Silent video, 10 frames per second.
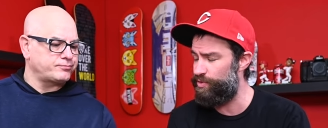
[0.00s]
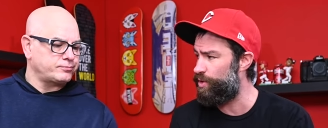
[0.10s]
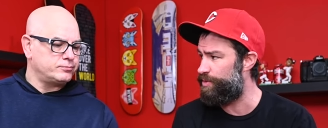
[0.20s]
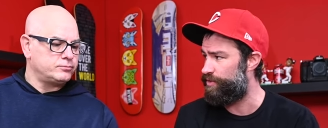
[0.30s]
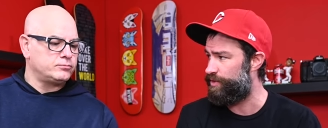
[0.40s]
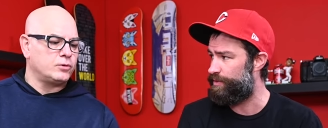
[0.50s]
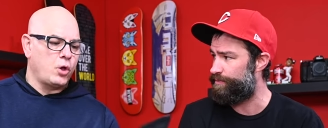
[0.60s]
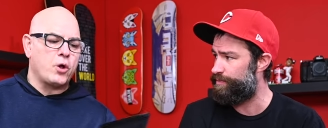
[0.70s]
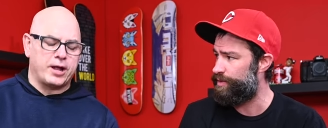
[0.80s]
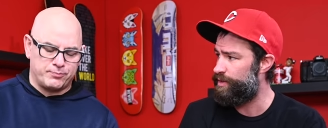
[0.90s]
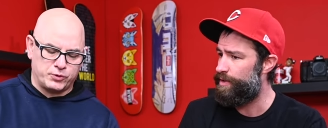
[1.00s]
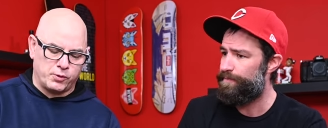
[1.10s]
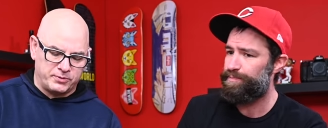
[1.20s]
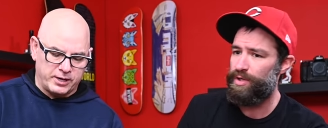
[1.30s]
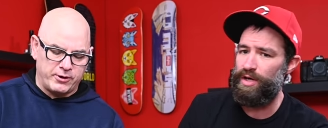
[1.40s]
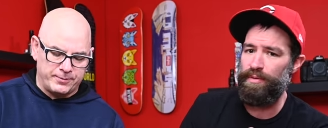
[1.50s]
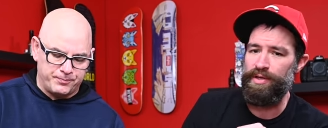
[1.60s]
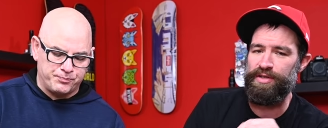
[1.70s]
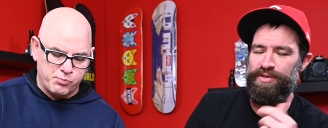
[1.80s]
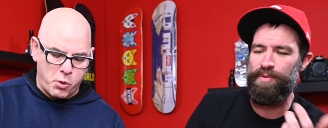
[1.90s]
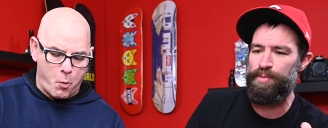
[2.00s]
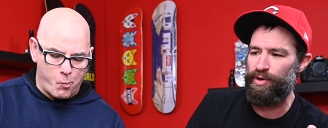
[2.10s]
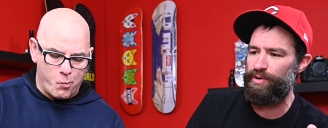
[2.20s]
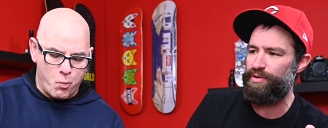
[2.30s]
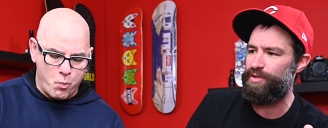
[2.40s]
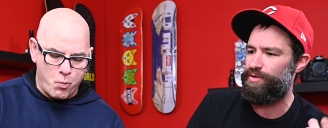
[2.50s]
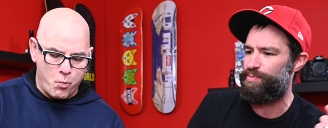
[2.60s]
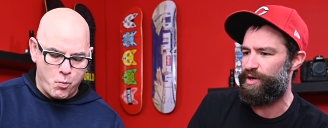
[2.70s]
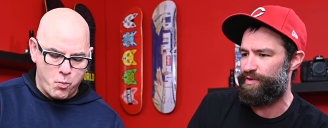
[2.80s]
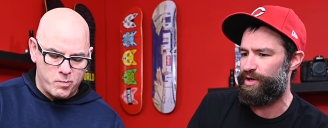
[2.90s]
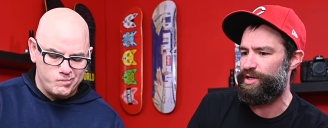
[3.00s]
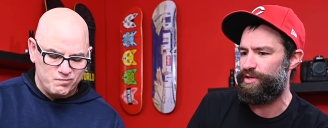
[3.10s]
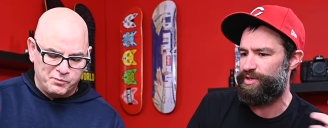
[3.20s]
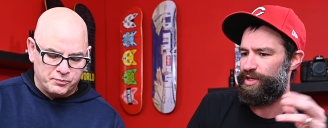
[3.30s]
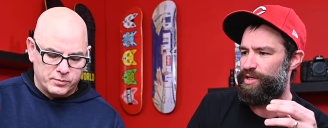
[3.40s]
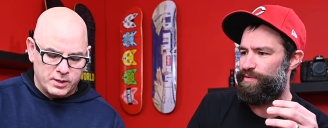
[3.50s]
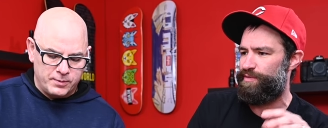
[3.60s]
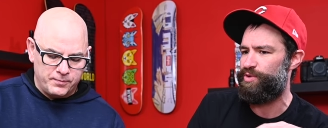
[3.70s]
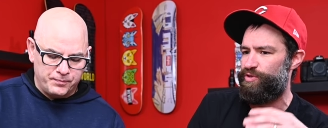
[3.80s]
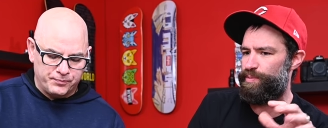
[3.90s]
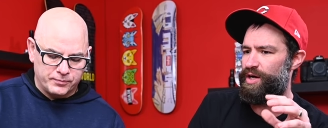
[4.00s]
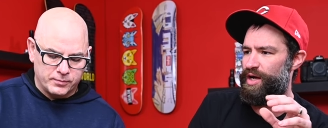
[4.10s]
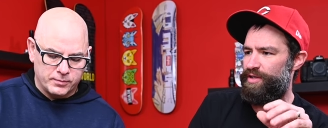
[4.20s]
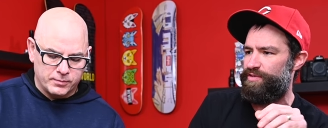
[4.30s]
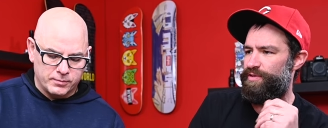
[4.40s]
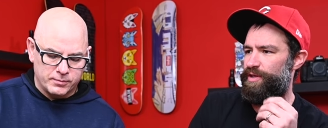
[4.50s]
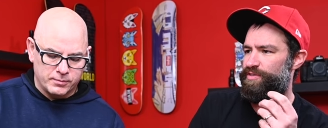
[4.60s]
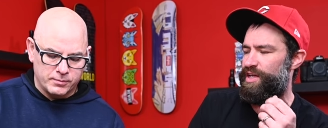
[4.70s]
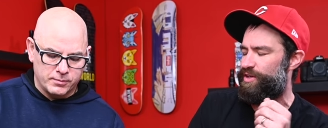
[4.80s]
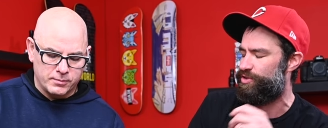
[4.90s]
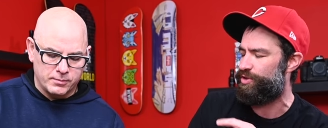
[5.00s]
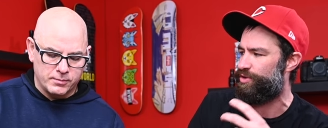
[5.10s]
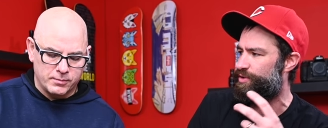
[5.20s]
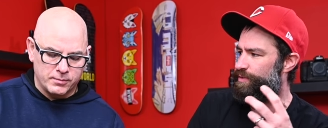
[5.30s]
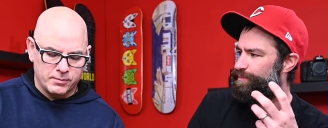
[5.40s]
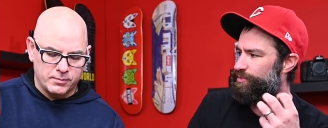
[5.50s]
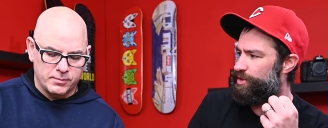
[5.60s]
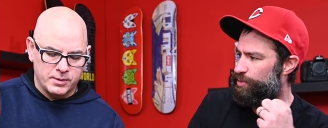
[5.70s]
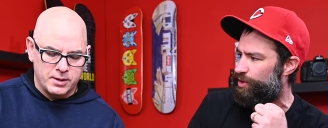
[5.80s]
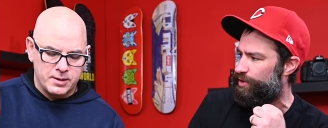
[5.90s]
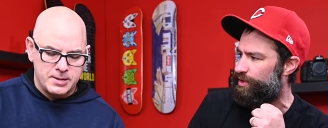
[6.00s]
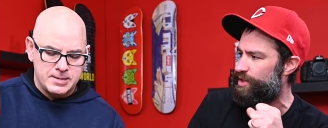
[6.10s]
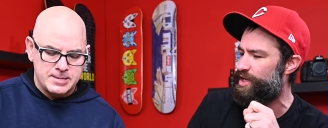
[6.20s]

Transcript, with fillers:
Speaker 1: and Scorpions in it. Okay. Um, and the burn is very indicative of those super hots. It's that internal burn.